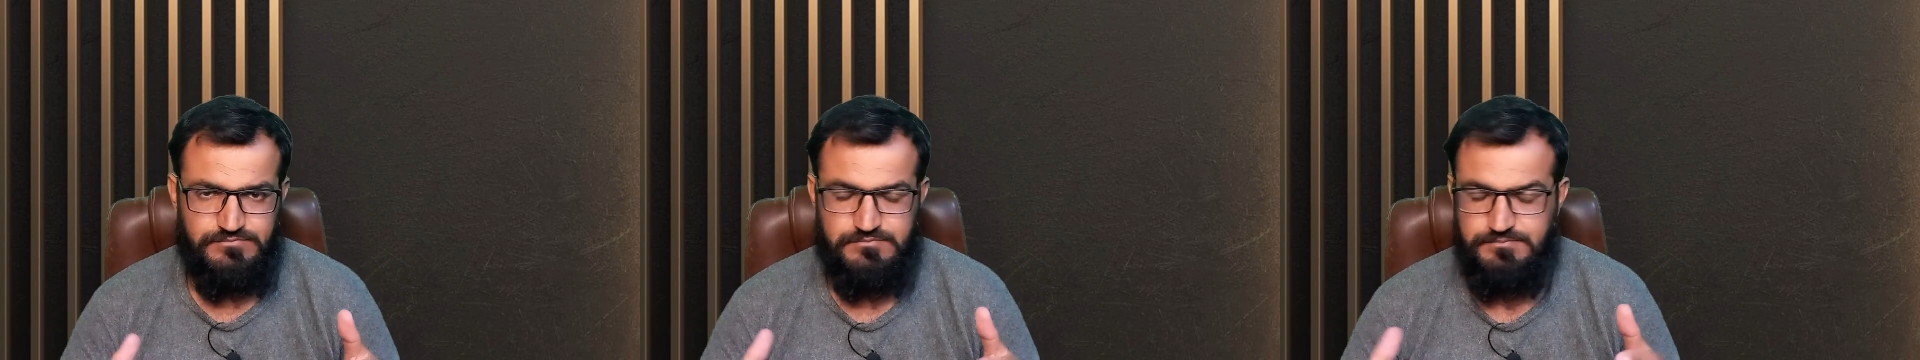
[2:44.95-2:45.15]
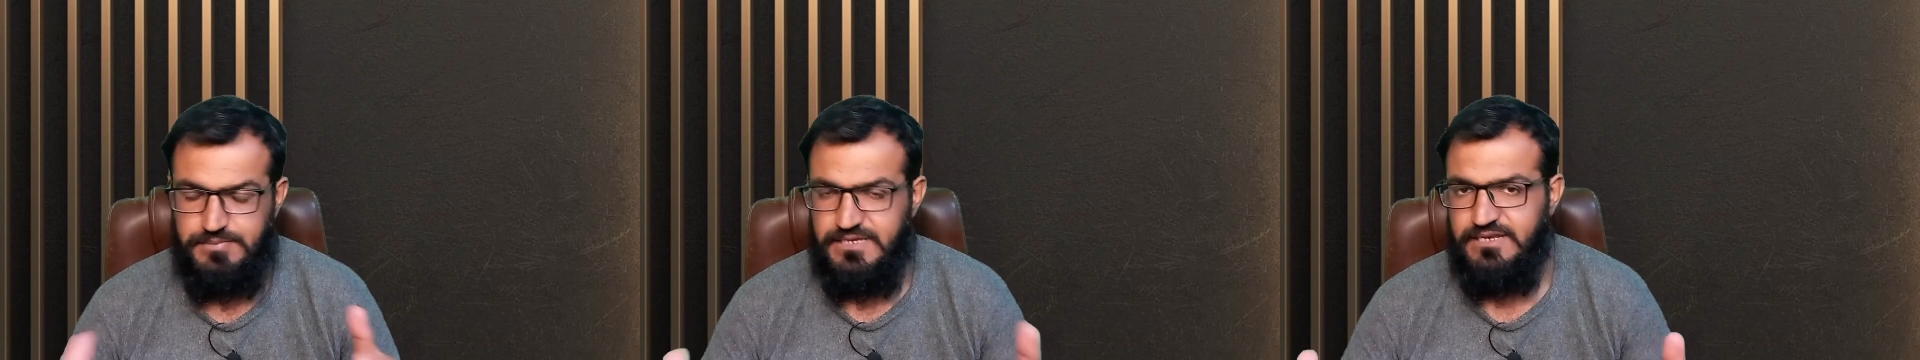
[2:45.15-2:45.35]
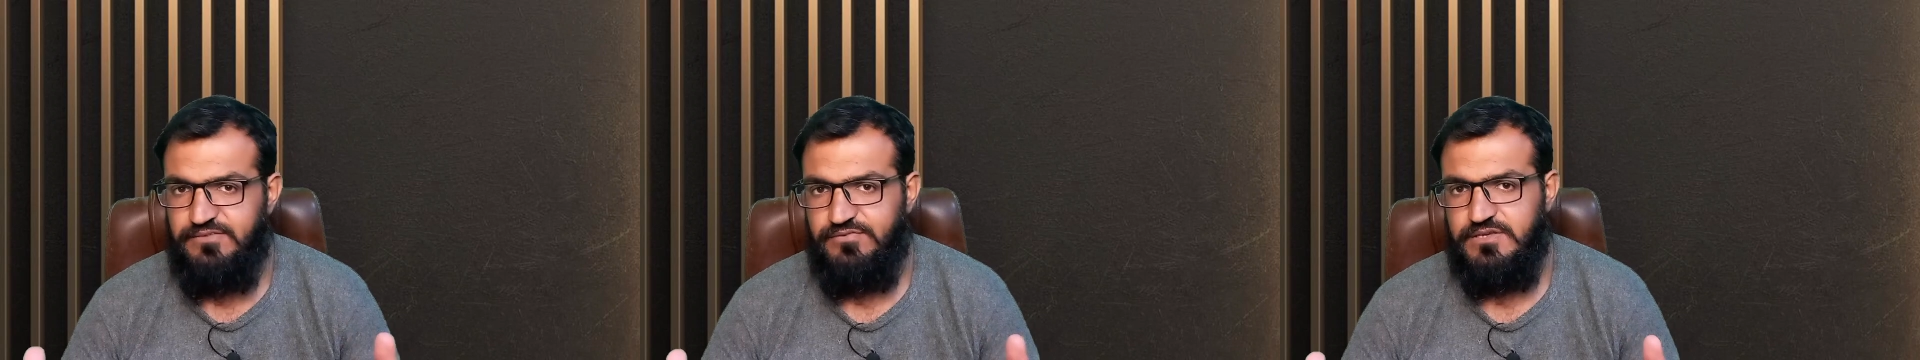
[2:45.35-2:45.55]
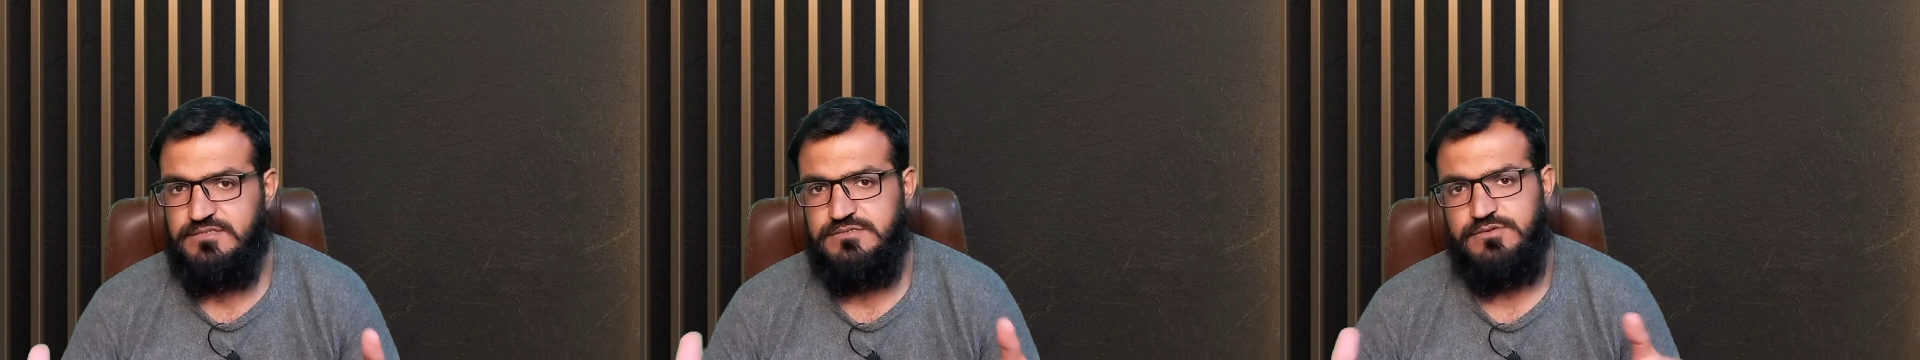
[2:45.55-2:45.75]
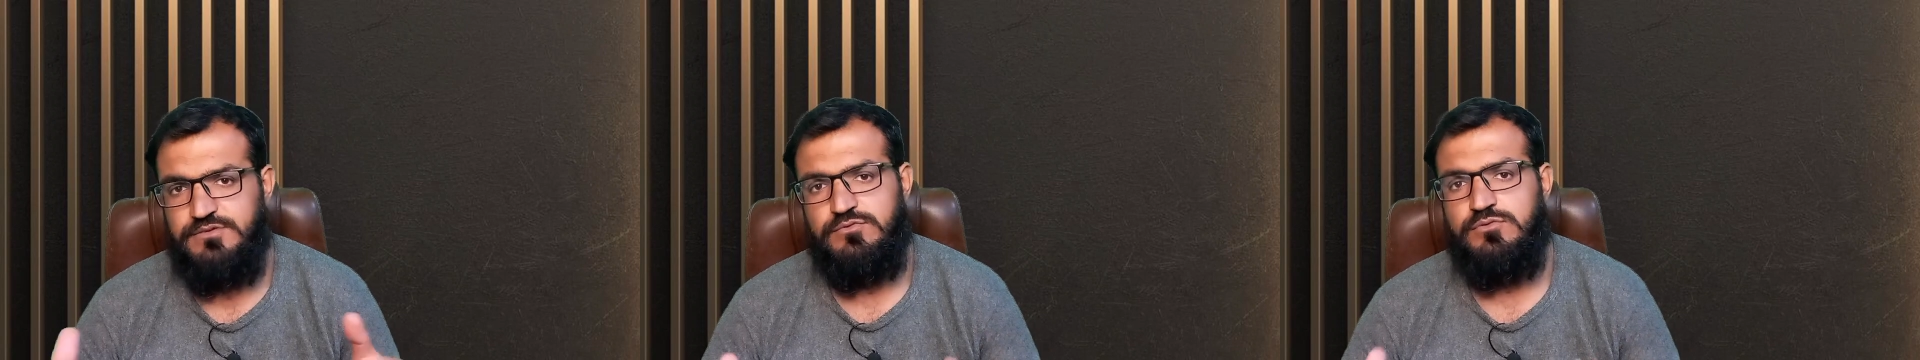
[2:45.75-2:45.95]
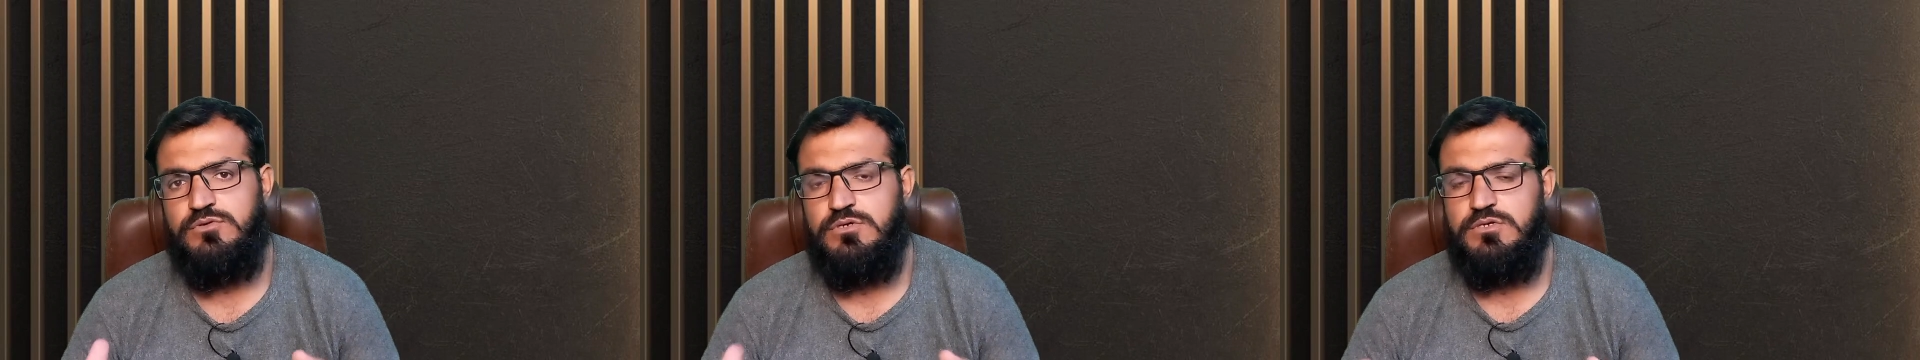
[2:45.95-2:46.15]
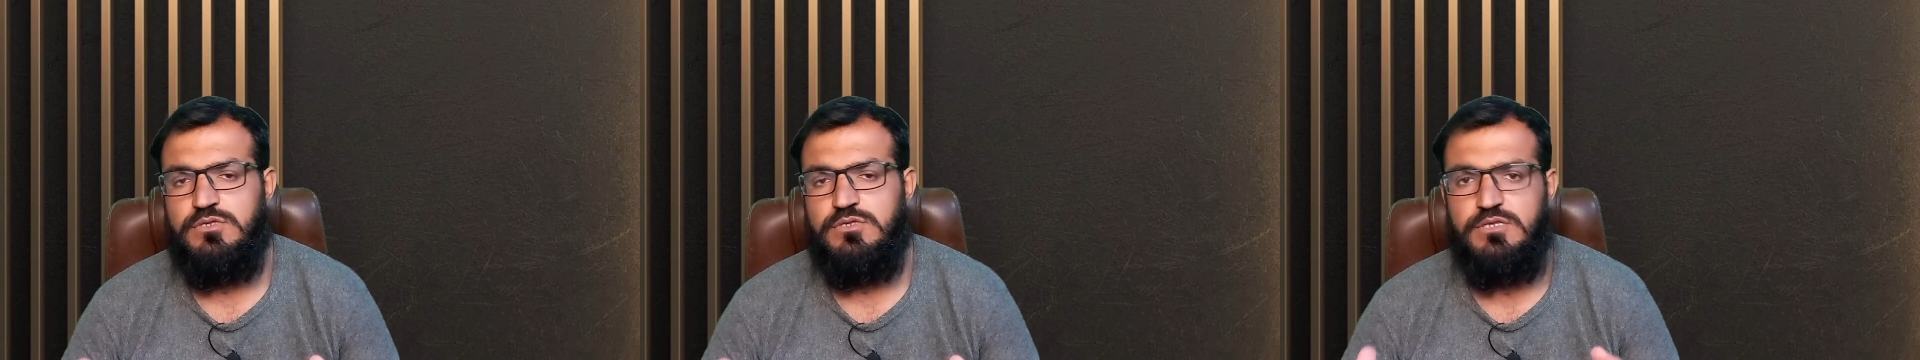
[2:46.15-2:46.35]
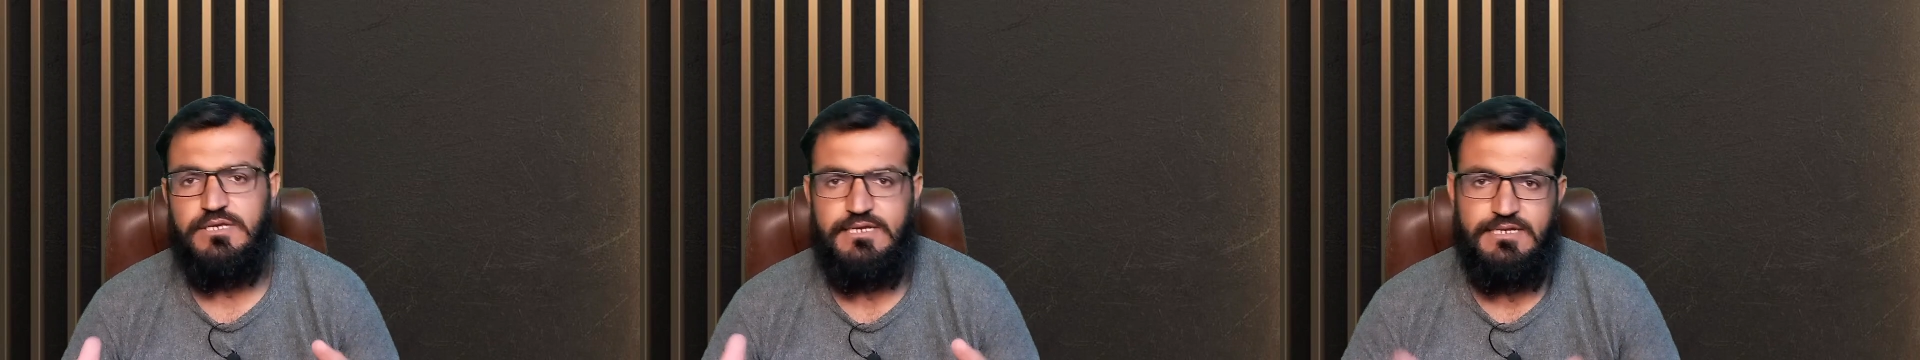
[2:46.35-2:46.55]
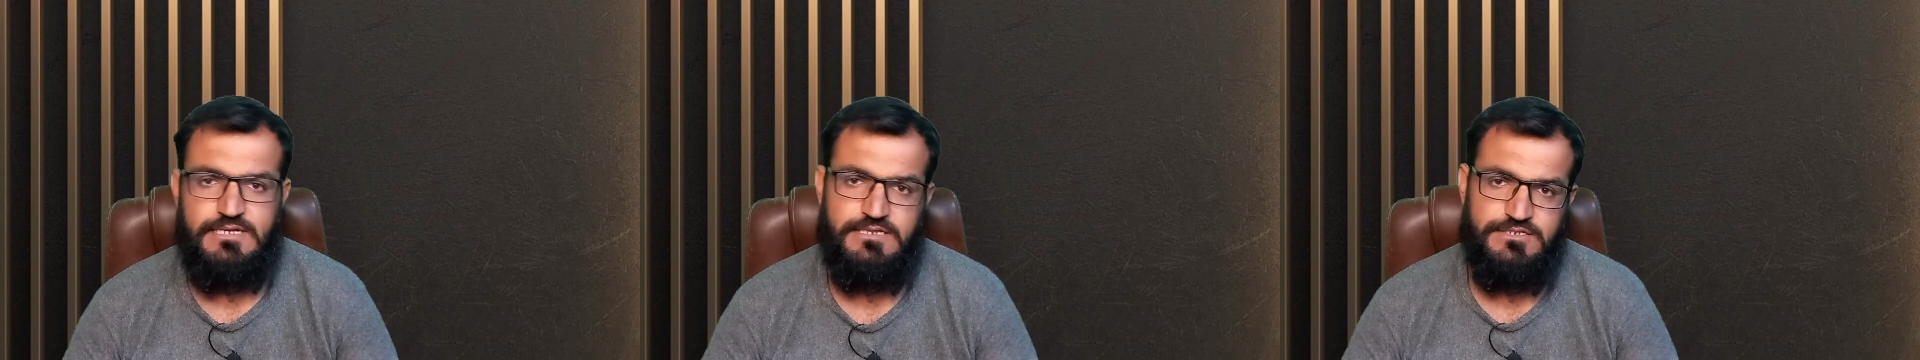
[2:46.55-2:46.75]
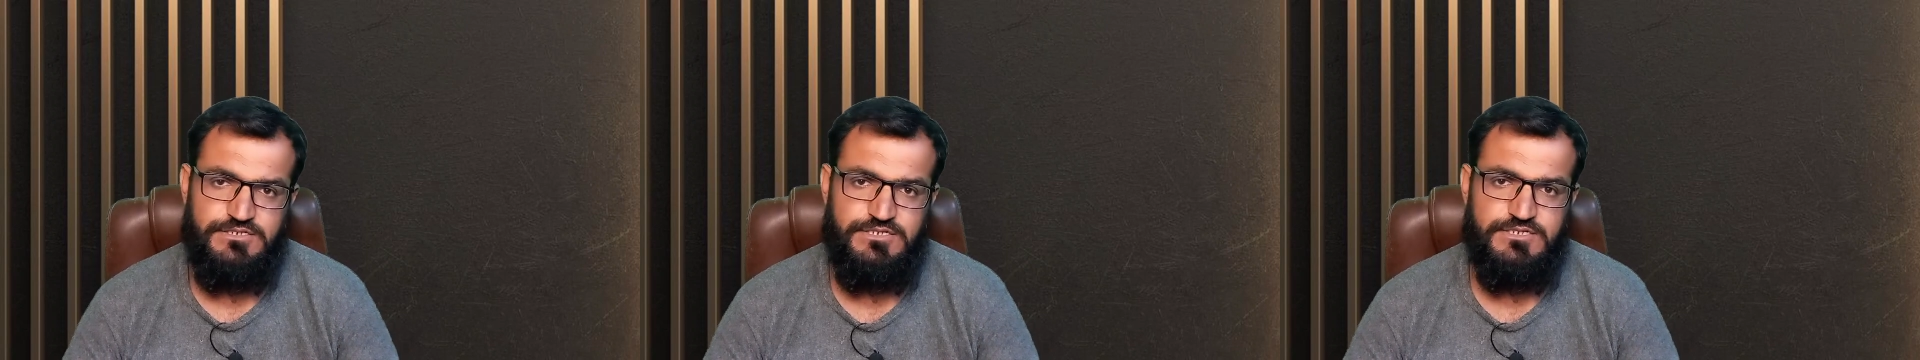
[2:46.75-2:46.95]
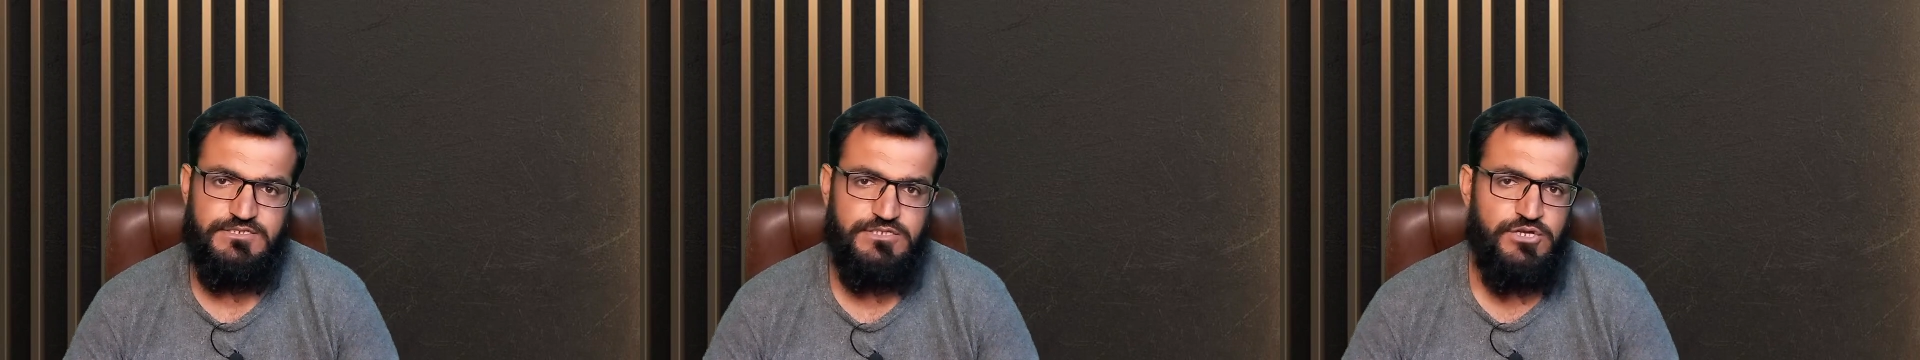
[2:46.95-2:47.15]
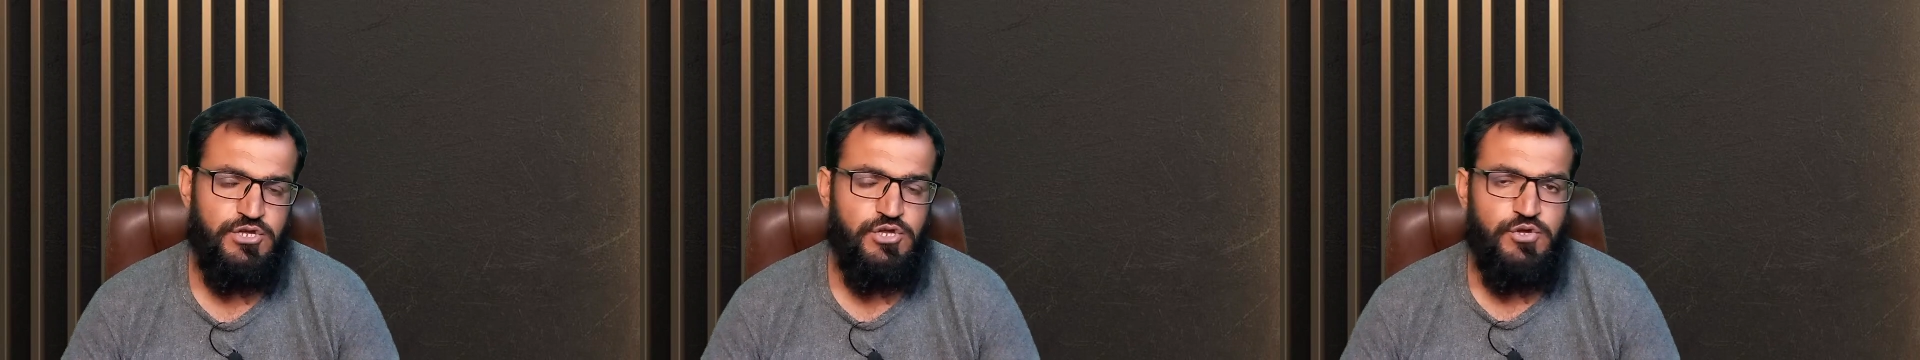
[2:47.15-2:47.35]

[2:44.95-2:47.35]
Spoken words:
benefits of Google Analytics